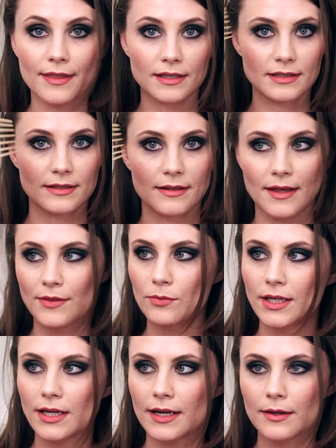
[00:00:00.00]
This is another
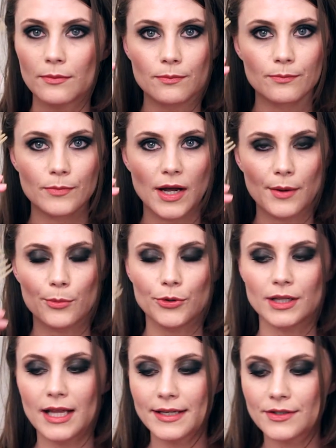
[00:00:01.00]
one I
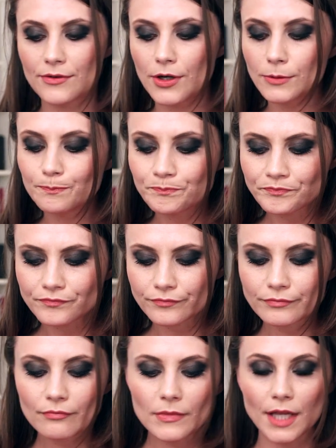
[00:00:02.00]
bought later on.
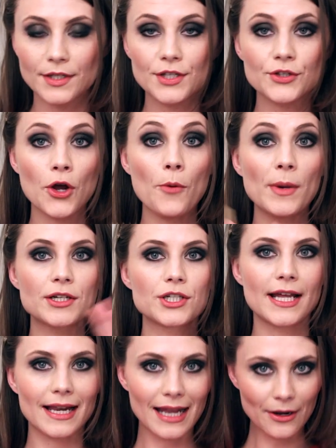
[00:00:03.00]
This comb
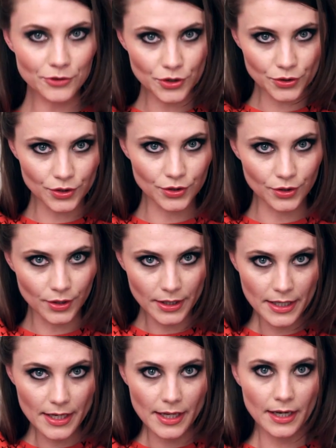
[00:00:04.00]
actually allows you to do
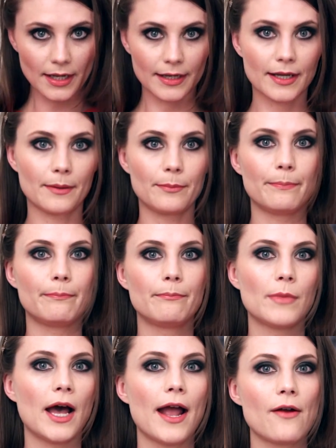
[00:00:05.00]
like a
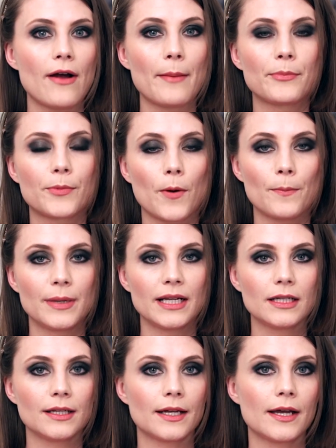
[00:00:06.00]
hair up
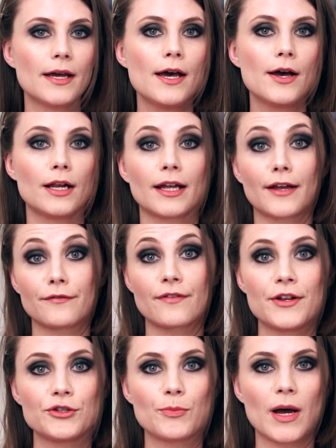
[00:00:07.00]
completely like a
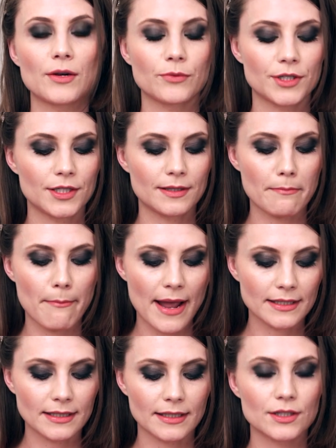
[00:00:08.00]
French bun, which is
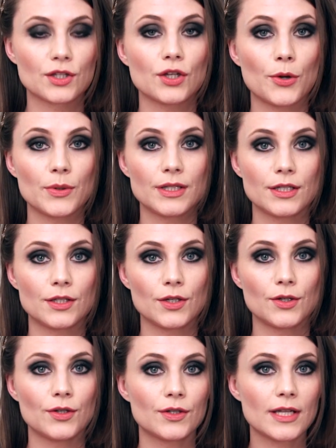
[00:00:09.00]
amazing. It's so easy to
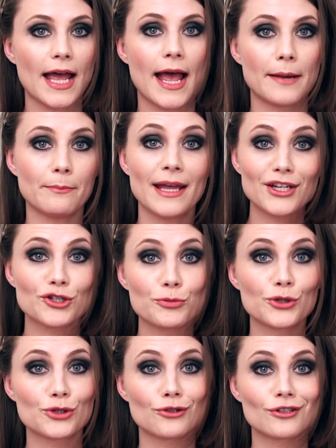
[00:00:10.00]
use. And make sure
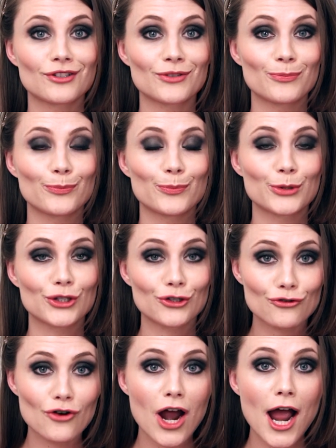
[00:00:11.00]
you
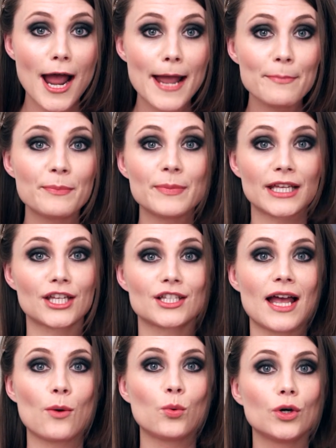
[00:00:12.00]
subscribe, because
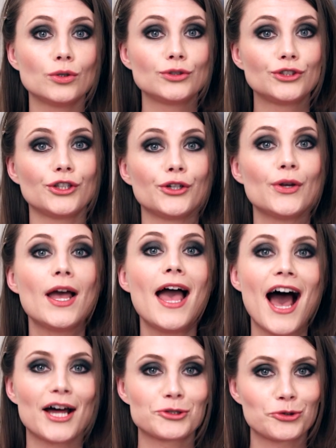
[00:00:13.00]
I will do
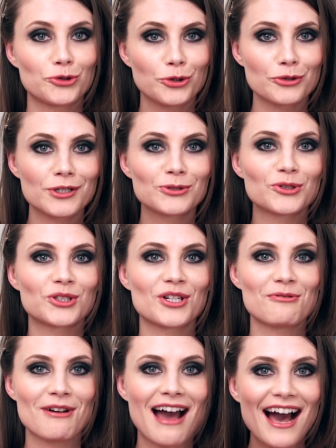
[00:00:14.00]
a tutorial to
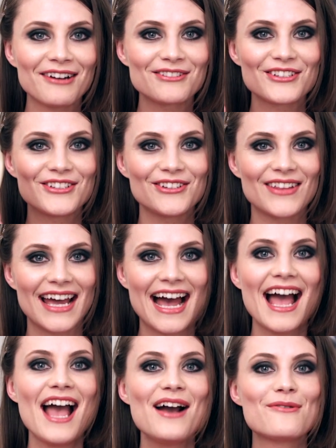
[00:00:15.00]
show you how to do
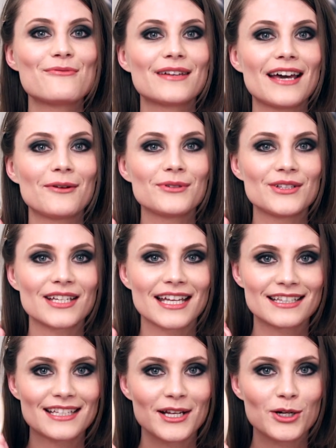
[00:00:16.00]
that without using a
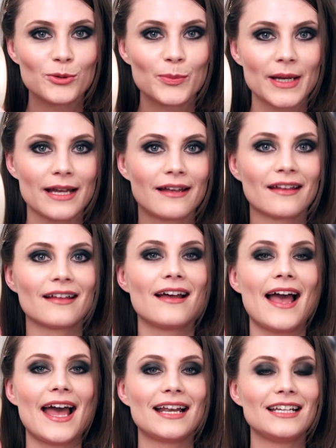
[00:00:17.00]
single ping,
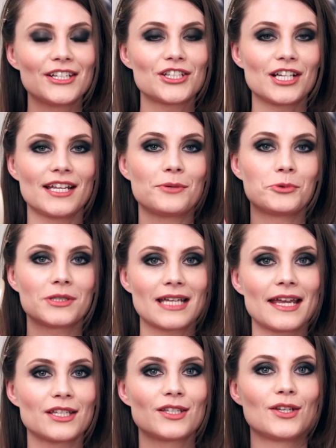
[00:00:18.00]
and literally it will
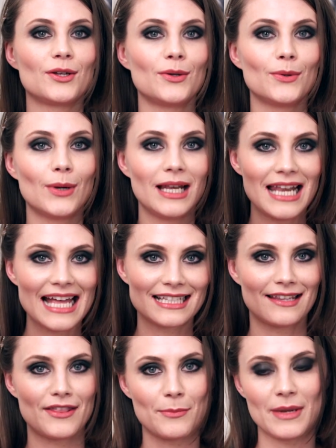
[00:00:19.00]
take you less
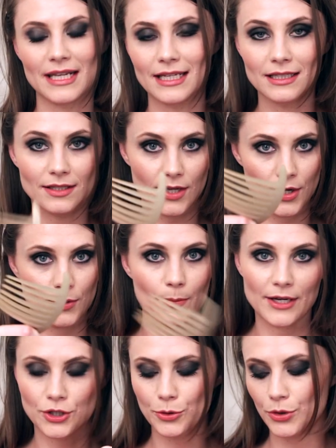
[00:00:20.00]
than a minute, so
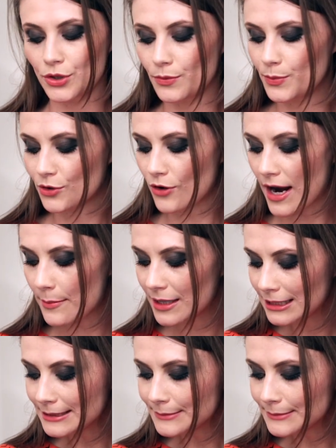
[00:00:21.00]
make sure you subscribe.